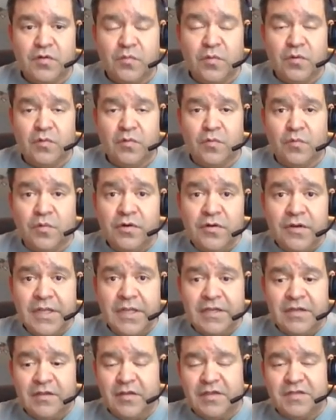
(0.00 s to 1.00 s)
Well, we're
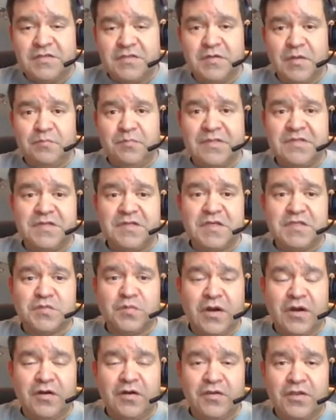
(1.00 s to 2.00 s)
in a, a business
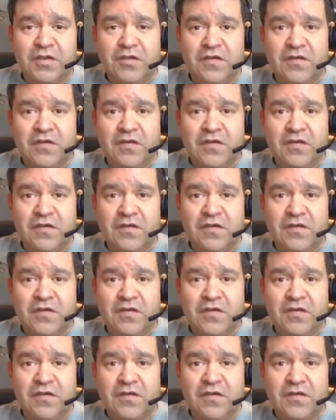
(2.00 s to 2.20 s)
where